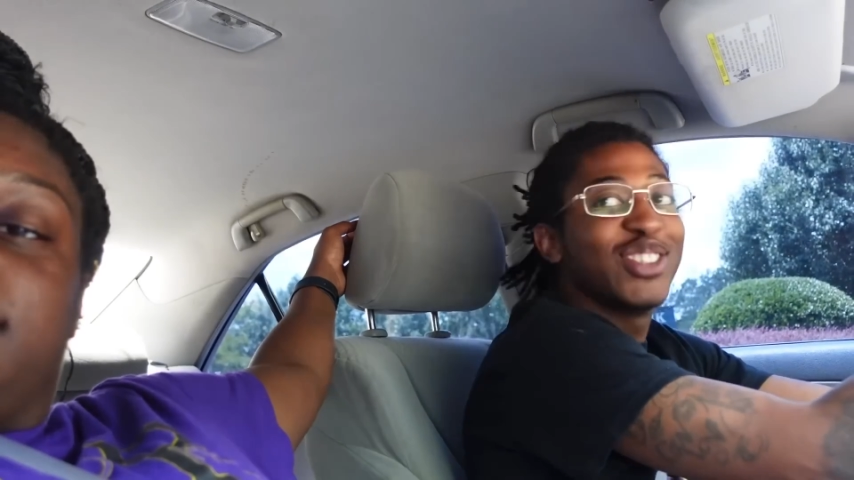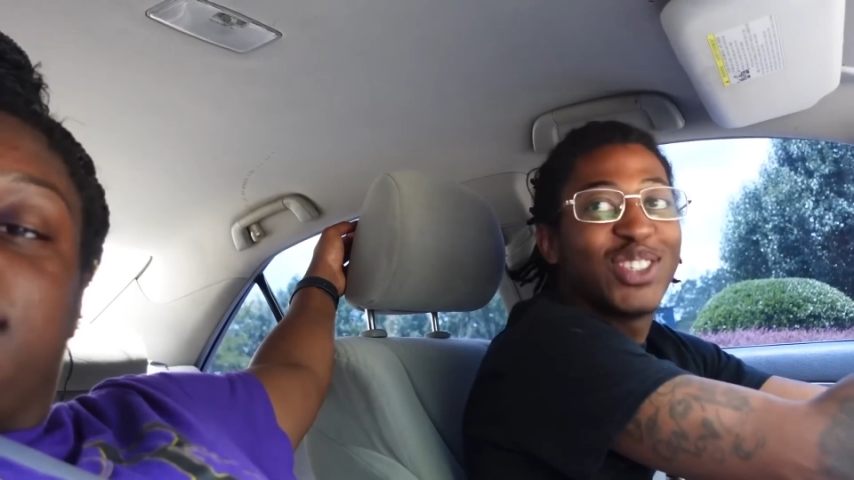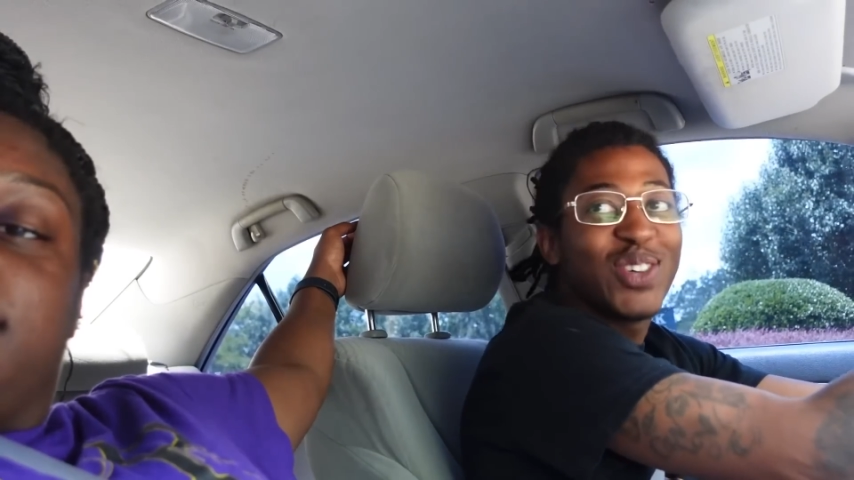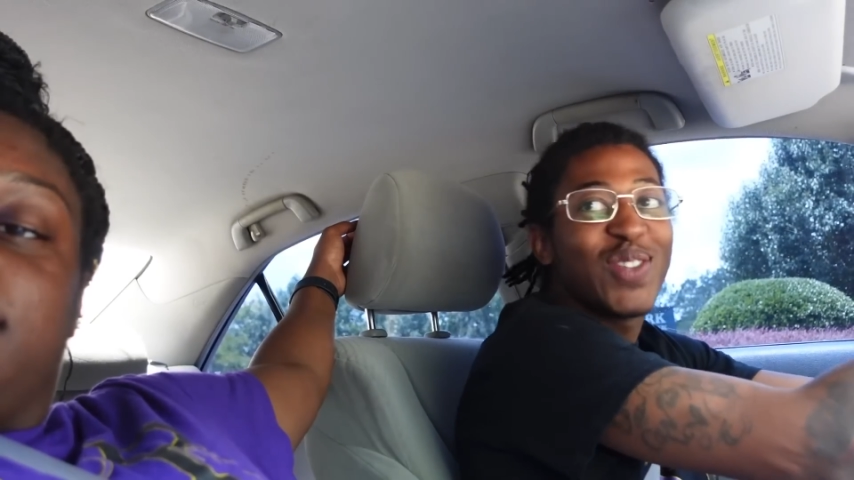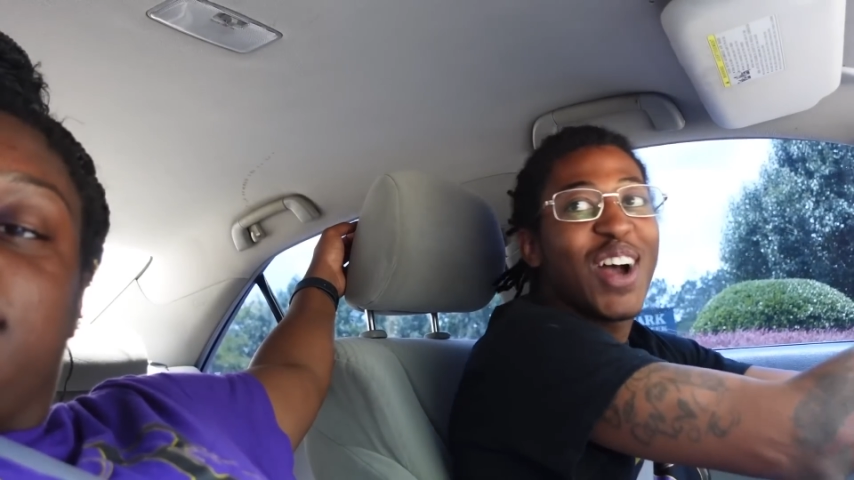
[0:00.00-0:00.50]

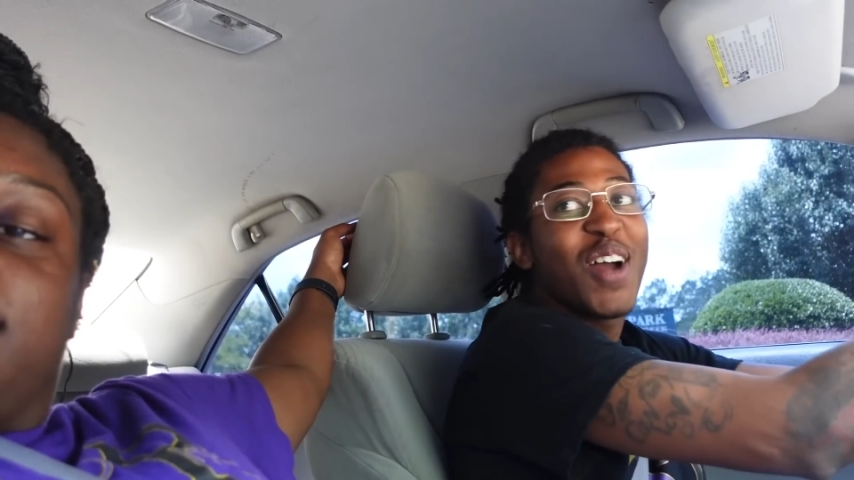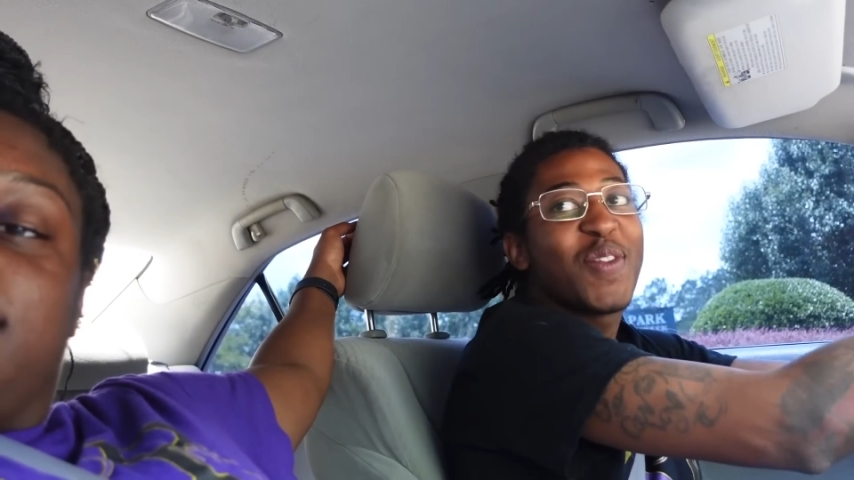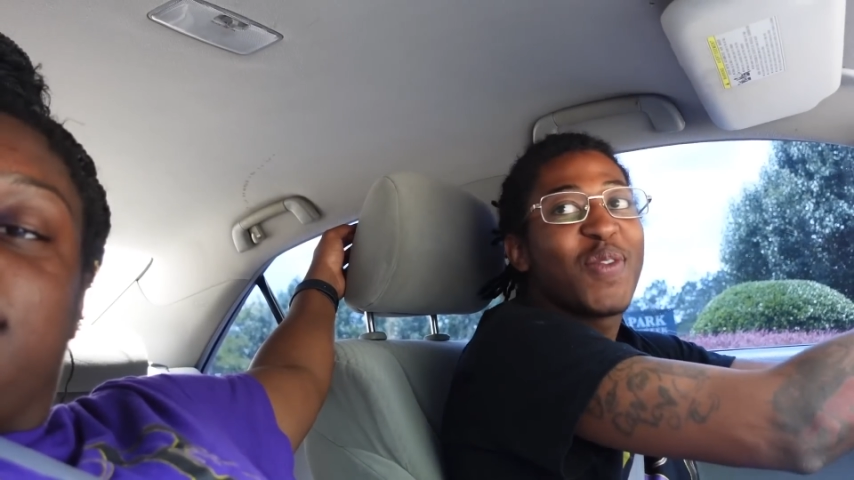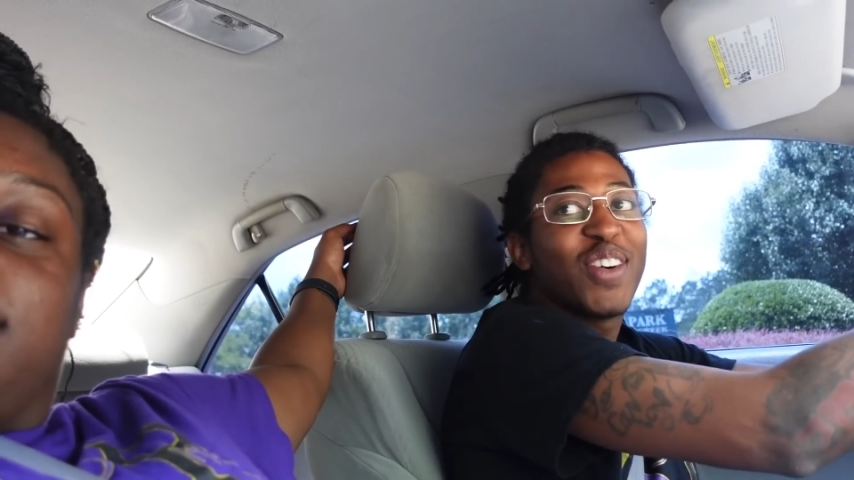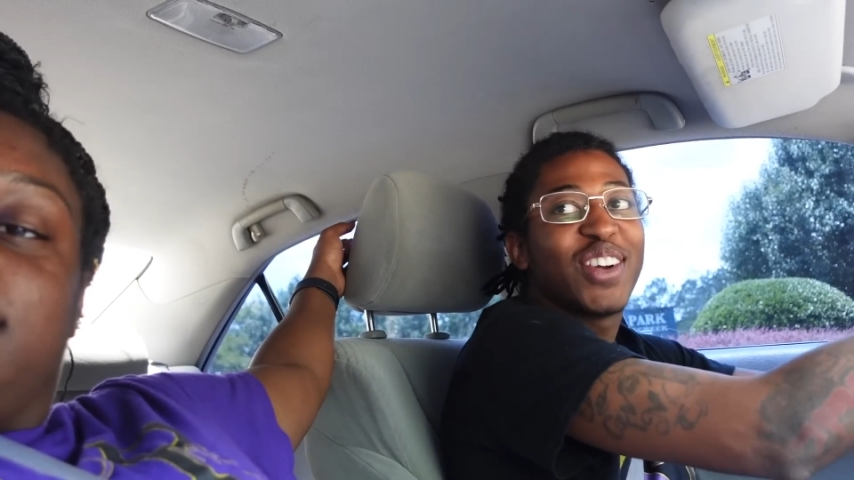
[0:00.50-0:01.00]
Do I
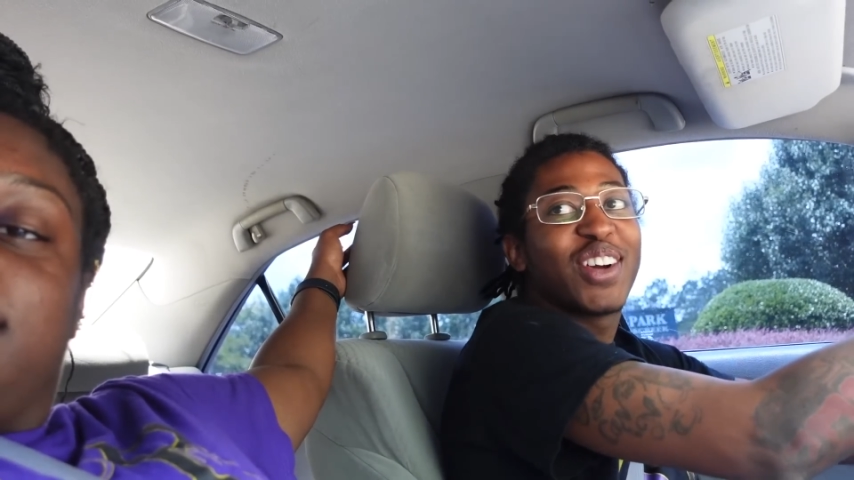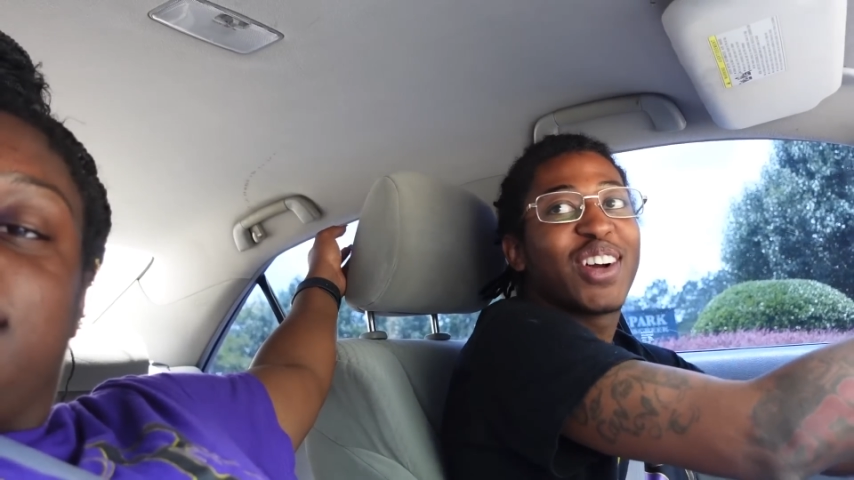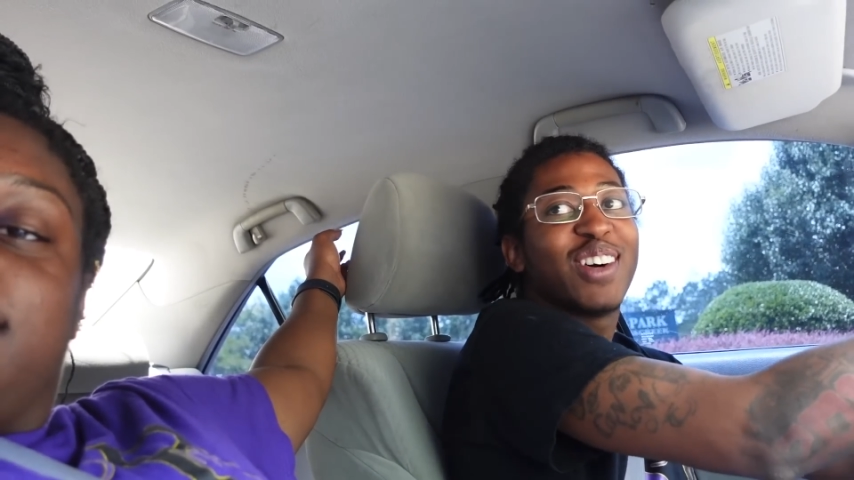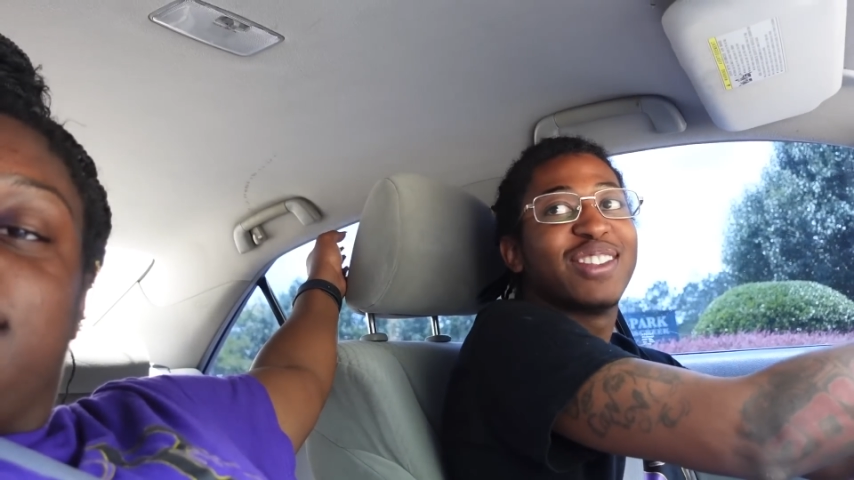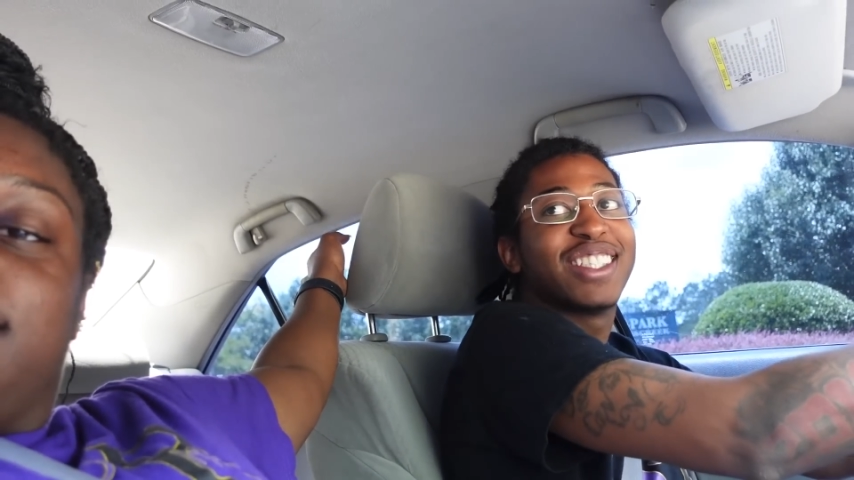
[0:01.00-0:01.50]
want to
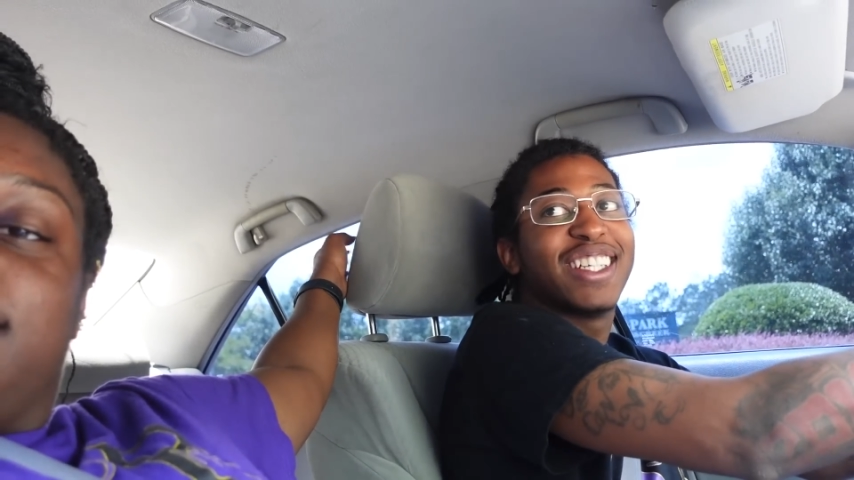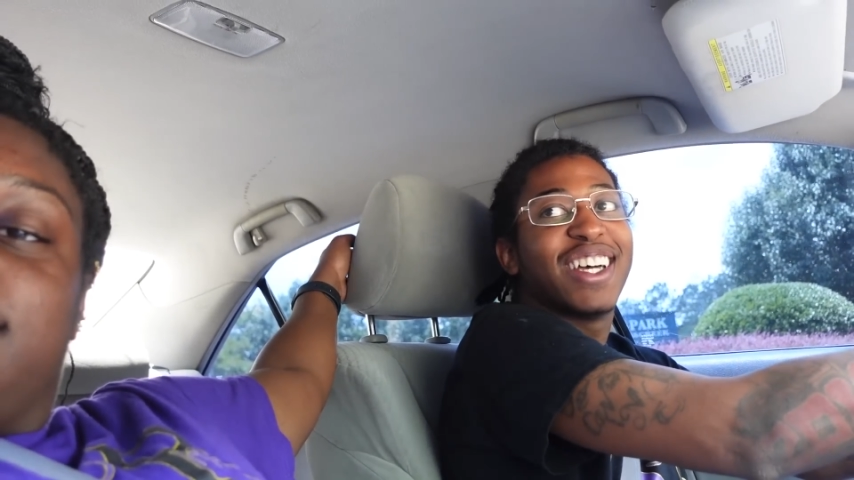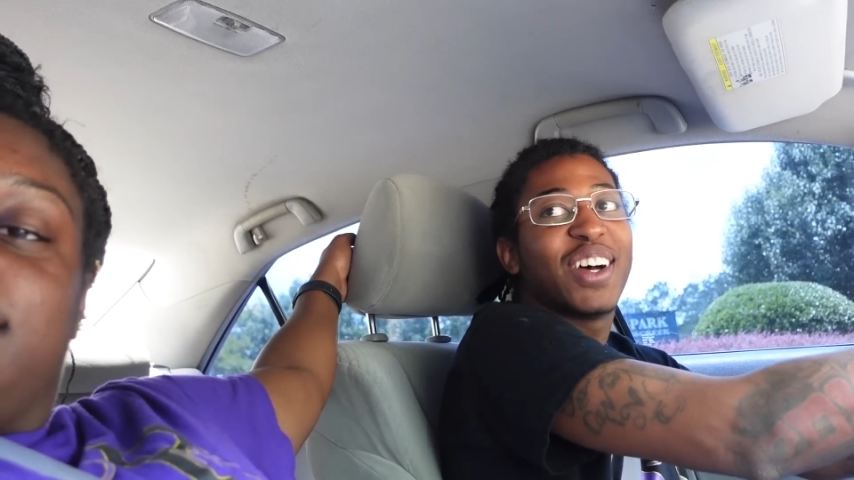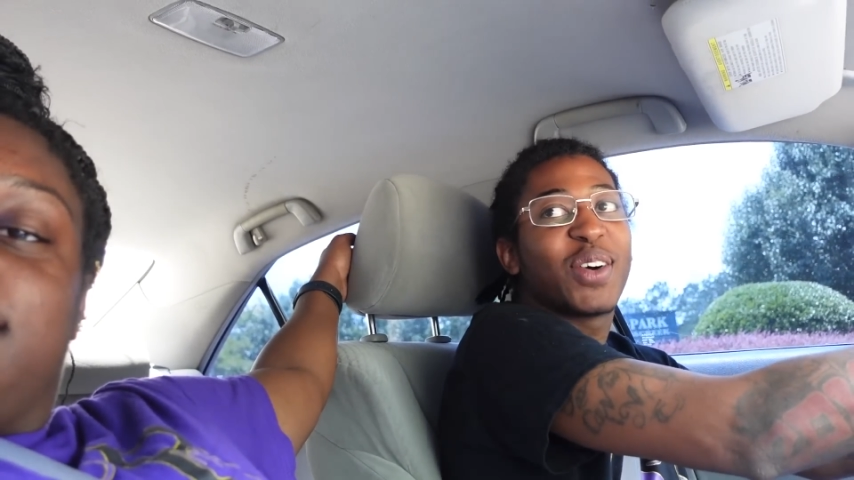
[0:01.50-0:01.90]
go to the